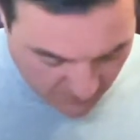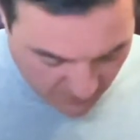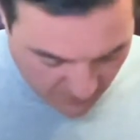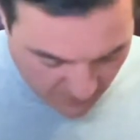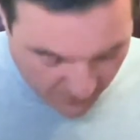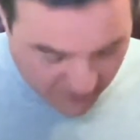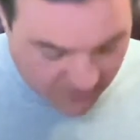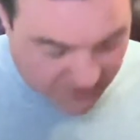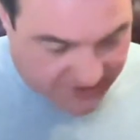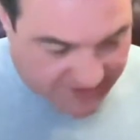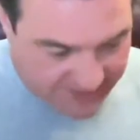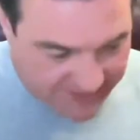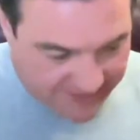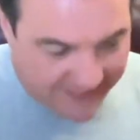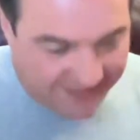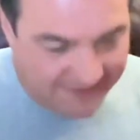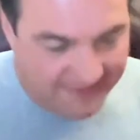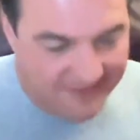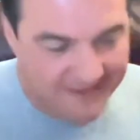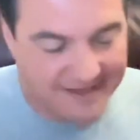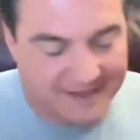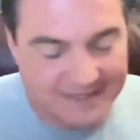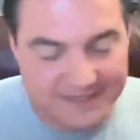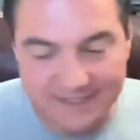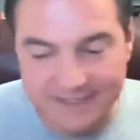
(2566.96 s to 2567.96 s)

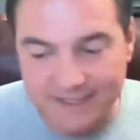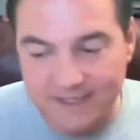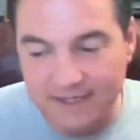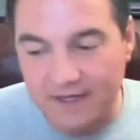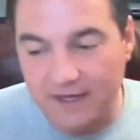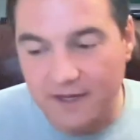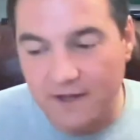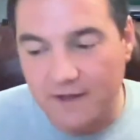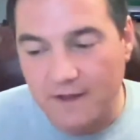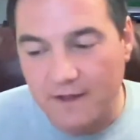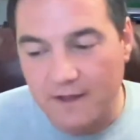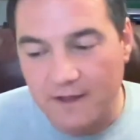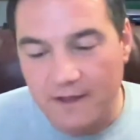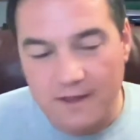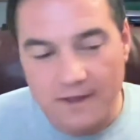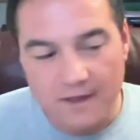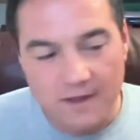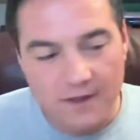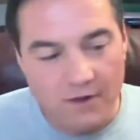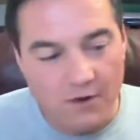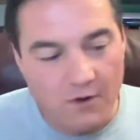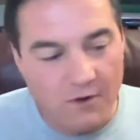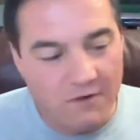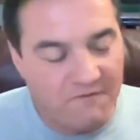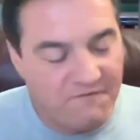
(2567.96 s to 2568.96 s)
understand this
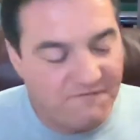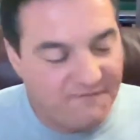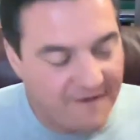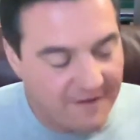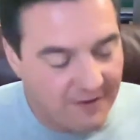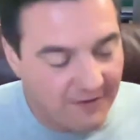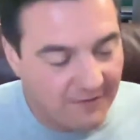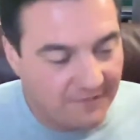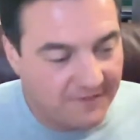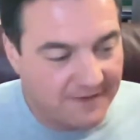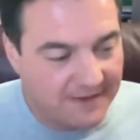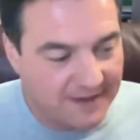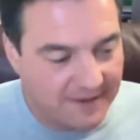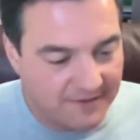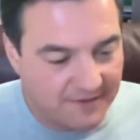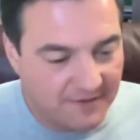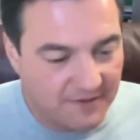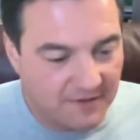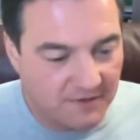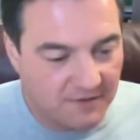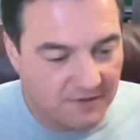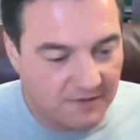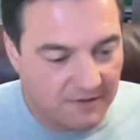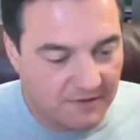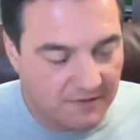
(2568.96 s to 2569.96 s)
or fail to get
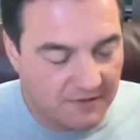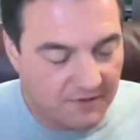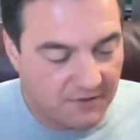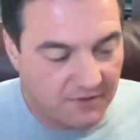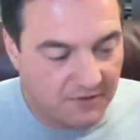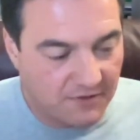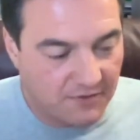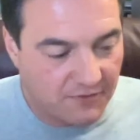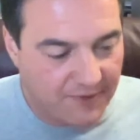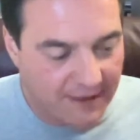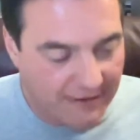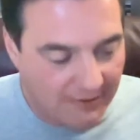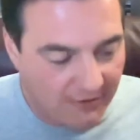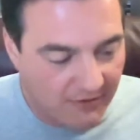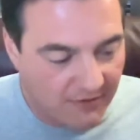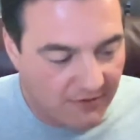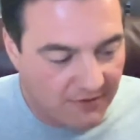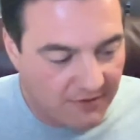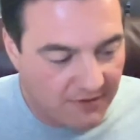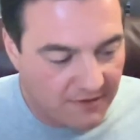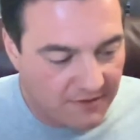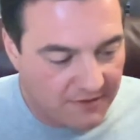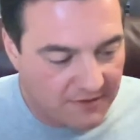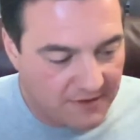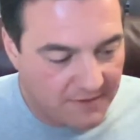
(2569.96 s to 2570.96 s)

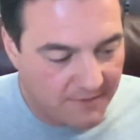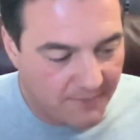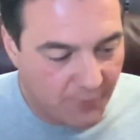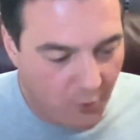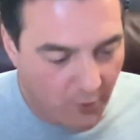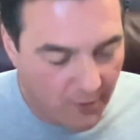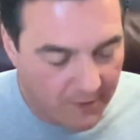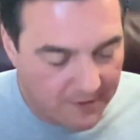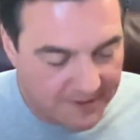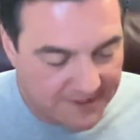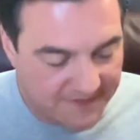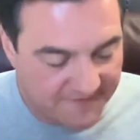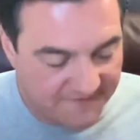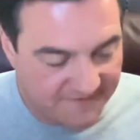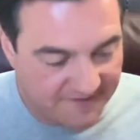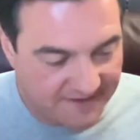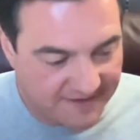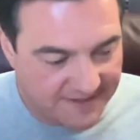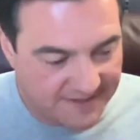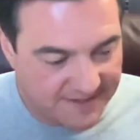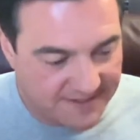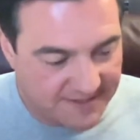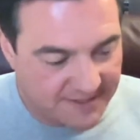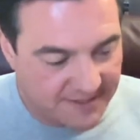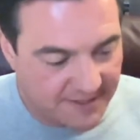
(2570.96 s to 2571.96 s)
the importance of
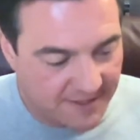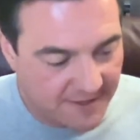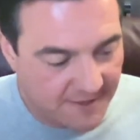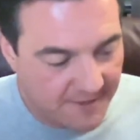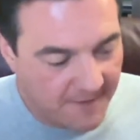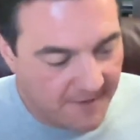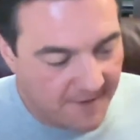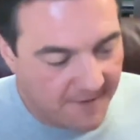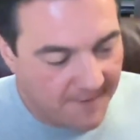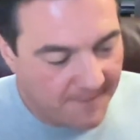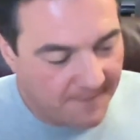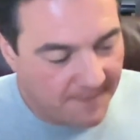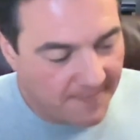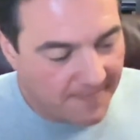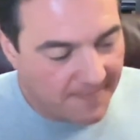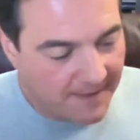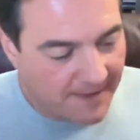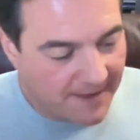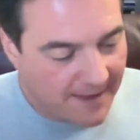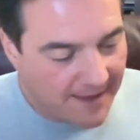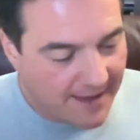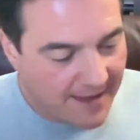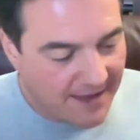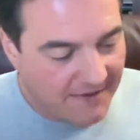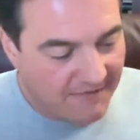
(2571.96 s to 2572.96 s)
this.
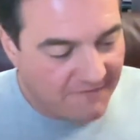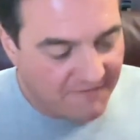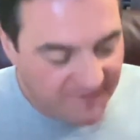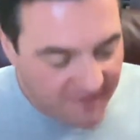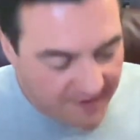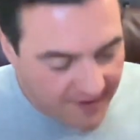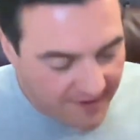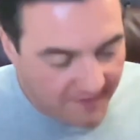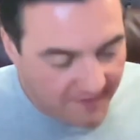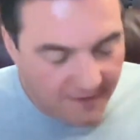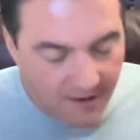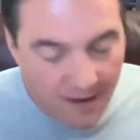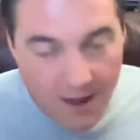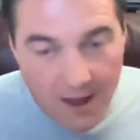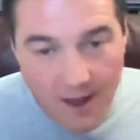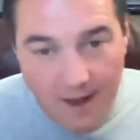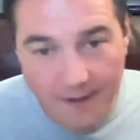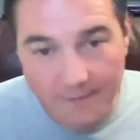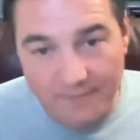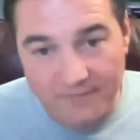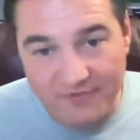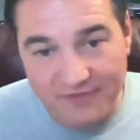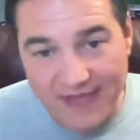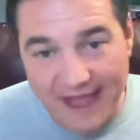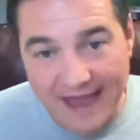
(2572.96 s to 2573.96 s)
In
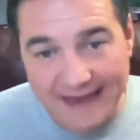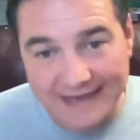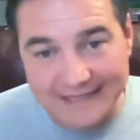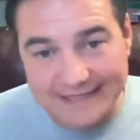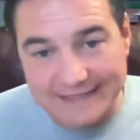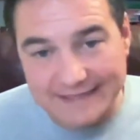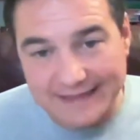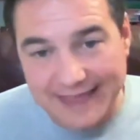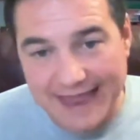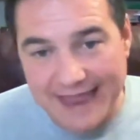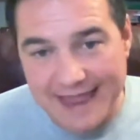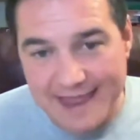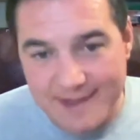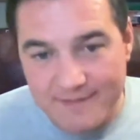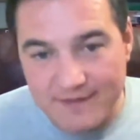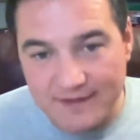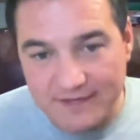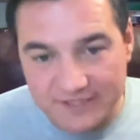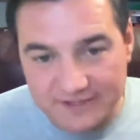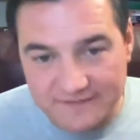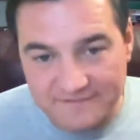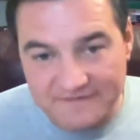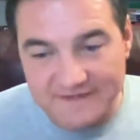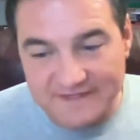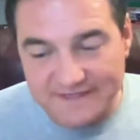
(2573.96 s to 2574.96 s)
Vietnam, that
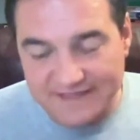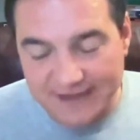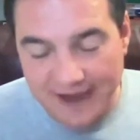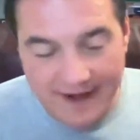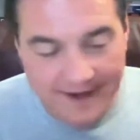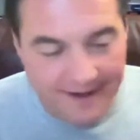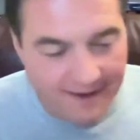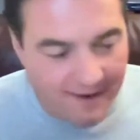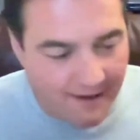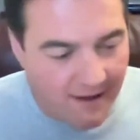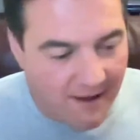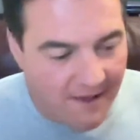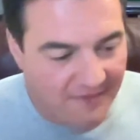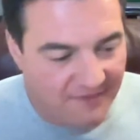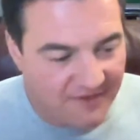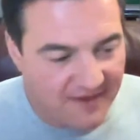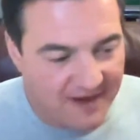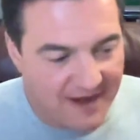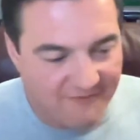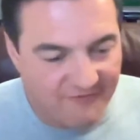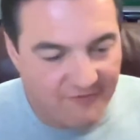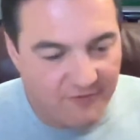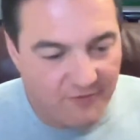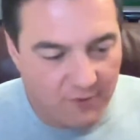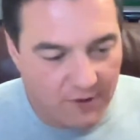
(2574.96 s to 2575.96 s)
image in Saigon that
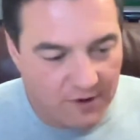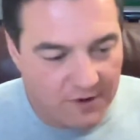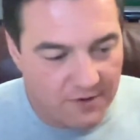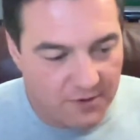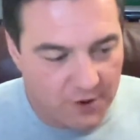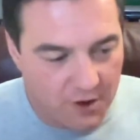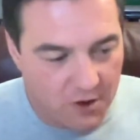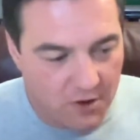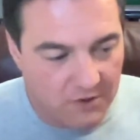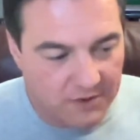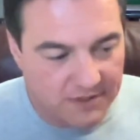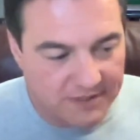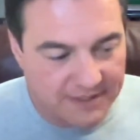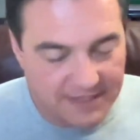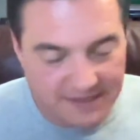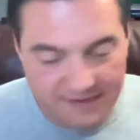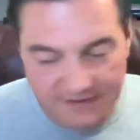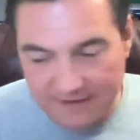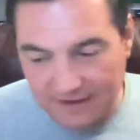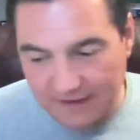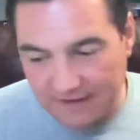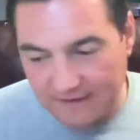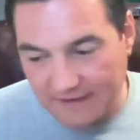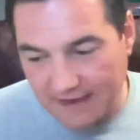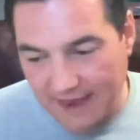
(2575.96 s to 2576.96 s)
everyone knows,
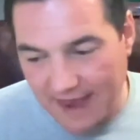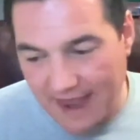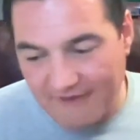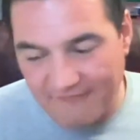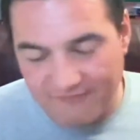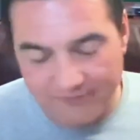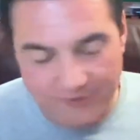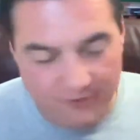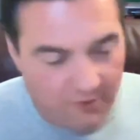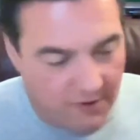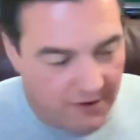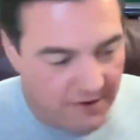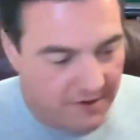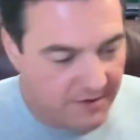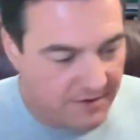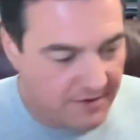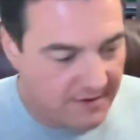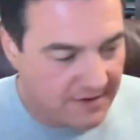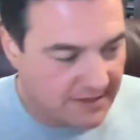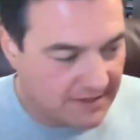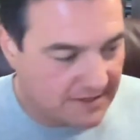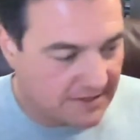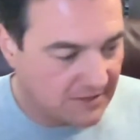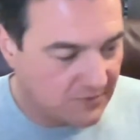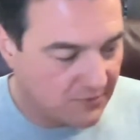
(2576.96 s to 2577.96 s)
that everyone
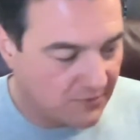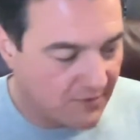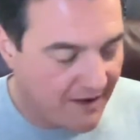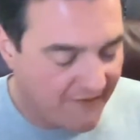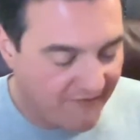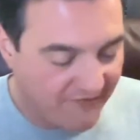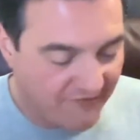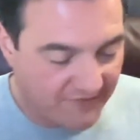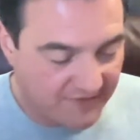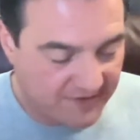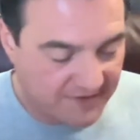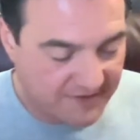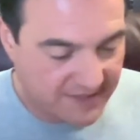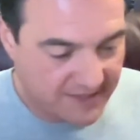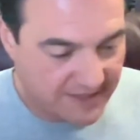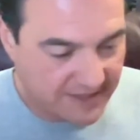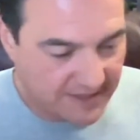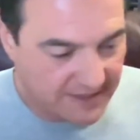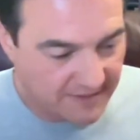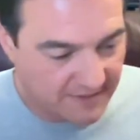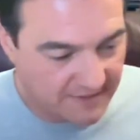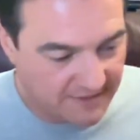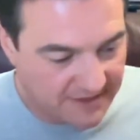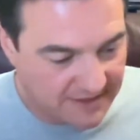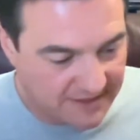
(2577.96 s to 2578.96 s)
is referencing
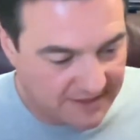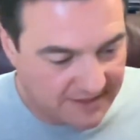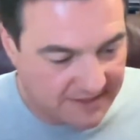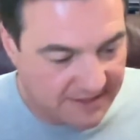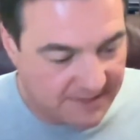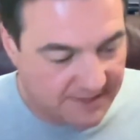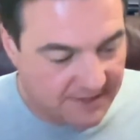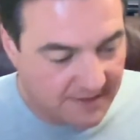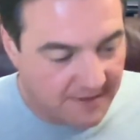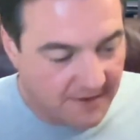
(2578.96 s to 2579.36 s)
in this,